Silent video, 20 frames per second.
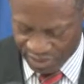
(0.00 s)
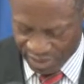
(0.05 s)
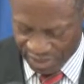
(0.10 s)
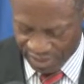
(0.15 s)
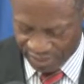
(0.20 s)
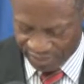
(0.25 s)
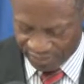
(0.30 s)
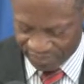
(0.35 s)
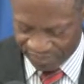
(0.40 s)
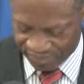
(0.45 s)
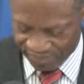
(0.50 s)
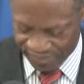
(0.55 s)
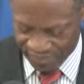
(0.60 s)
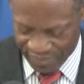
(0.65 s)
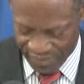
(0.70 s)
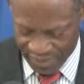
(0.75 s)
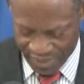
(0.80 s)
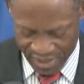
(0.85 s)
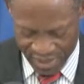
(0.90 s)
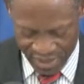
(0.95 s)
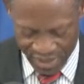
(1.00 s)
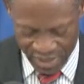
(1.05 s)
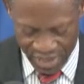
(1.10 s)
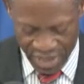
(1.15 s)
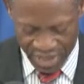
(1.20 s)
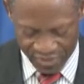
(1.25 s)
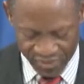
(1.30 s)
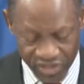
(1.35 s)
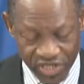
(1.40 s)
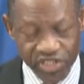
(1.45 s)
say.
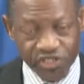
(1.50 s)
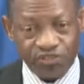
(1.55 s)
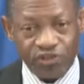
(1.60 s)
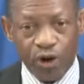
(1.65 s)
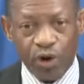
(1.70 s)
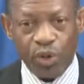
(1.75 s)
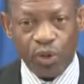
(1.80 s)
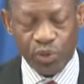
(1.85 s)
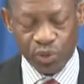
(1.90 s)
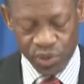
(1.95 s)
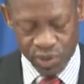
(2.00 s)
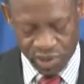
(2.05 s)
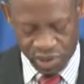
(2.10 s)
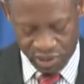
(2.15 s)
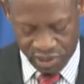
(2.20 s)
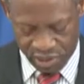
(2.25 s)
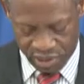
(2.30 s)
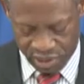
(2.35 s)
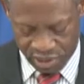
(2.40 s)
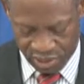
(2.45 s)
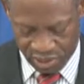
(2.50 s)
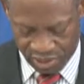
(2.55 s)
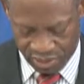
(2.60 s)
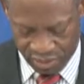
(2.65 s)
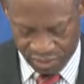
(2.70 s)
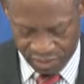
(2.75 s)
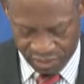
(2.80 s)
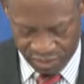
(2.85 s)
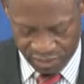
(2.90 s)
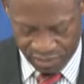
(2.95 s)
And this
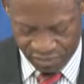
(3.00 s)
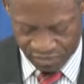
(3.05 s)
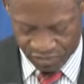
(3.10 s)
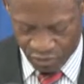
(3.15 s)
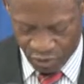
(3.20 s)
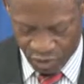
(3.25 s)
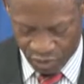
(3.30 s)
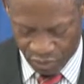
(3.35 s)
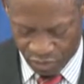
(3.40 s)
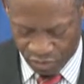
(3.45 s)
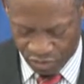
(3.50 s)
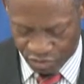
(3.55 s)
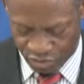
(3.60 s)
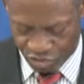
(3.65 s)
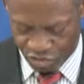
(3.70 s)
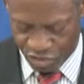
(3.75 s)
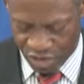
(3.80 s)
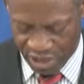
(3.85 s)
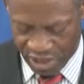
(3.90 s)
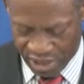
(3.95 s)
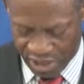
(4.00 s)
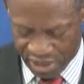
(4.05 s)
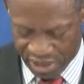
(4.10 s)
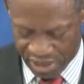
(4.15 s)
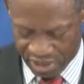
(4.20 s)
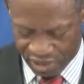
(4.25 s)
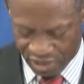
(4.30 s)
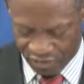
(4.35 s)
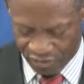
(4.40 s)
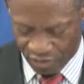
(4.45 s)
following 3
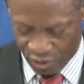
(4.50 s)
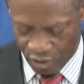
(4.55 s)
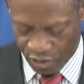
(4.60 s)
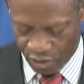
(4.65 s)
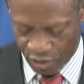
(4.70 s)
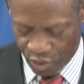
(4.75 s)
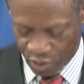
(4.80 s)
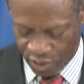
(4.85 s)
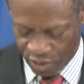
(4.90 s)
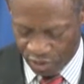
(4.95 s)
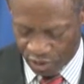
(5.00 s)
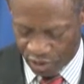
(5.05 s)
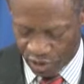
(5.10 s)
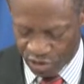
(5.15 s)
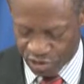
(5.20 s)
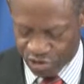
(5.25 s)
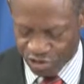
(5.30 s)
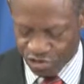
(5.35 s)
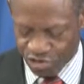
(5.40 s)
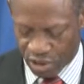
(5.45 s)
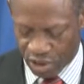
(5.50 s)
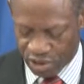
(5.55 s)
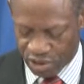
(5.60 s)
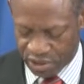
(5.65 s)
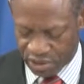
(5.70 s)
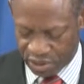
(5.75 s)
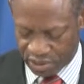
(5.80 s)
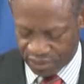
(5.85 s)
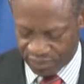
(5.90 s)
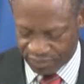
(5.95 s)
years of ongoing
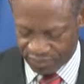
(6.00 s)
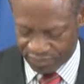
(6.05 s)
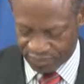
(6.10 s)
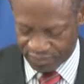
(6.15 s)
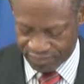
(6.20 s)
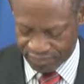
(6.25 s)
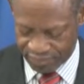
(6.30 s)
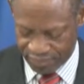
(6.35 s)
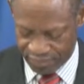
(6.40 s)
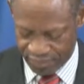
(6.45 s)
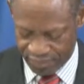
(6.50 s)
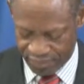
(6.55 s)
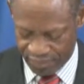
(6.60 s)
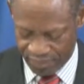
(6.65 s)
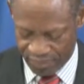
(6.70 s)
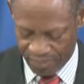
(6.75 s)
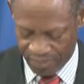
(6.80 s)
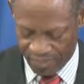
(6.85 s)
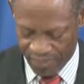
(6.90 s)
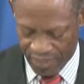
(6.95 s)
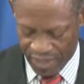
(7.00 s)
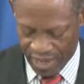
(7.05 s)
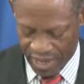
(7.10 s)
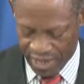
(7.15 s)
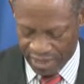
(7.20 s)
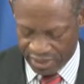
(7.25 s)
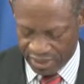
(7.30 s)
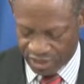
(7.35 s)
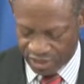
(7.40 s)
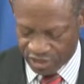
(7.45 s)
construction.
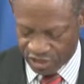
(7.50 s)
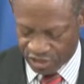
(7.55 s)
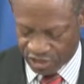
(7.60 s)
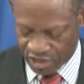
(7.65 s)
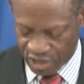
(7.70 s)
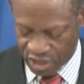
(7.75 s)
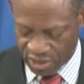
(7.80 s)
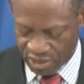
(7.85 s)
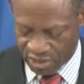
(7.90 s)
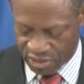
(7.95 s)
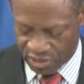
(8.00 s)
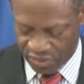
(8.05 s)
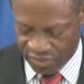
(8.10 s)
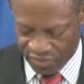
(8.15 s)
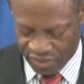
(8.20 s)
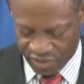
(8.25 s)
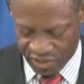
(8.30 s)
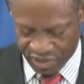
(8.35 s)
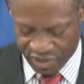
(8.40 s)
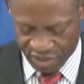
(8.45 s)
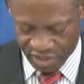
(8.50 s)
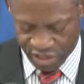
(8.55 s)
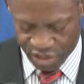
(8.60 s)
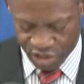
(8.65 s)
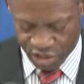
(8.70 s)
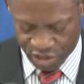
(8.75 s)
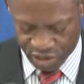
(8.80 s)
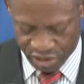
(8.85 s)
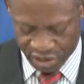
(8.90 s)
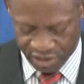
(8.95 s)
And in just this
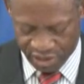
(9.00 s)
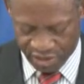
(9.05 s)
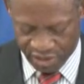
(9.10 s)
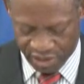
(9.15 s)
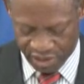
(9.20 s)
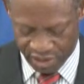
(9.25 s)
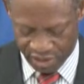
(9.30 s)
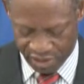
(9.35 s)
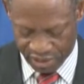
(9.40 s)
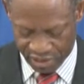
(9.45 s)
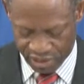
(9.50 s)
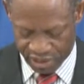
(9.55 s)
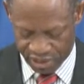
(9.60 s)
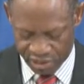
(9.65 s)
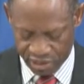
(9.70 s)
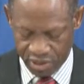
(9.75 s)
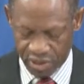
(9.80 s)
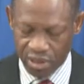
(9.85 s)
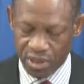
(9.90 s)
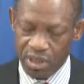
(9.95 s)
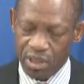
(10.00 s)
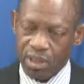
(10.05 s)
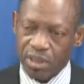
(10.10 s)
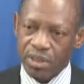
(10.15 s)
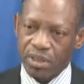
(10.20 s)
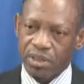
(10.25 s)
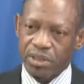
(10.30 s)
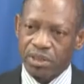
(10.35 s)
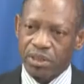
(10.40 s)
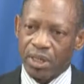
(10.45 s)
initial stage,
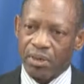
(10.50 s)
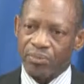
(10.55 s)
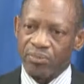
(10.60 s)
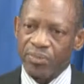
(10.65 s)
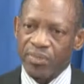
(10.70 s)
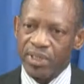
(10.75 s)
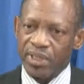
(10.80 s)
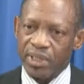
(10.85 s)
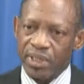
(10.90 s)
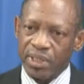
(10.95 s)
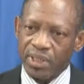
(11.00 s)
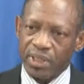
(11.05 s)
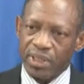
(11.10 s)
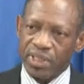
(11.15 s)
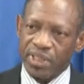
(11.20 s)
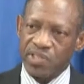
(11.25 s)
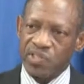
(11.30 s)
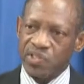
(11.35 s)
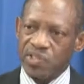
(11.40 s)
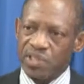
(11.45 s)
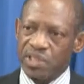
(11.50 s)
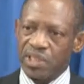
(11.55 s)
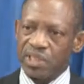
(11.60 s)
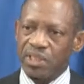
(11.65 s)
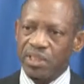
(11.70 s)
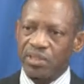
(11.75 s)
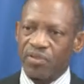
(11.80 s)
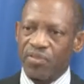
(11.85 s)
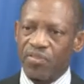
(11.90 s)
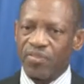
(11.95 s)
some
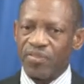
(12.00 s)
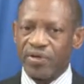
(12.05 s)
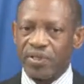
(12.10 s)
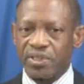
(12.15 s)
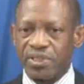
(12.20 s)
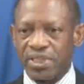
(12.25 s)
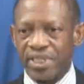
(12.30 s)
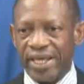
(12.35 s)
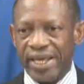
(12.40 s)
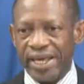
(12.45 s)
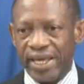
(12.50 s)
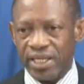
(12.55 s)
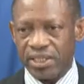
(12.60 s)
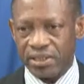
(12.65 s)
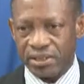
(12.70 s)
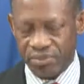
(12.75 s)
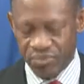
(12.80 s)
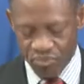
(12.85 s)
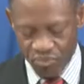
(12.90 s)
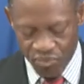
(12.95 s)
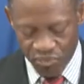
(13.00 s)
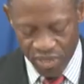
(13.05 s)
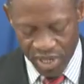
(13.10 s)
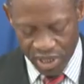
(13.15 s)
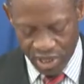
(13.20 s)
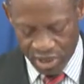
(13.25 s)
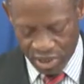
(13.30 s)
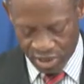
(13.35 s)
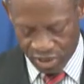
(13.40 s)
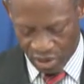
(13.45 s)
$38
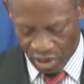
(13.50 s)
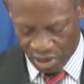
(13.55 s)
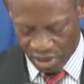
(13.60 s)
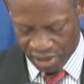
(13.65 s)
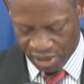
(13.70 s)
million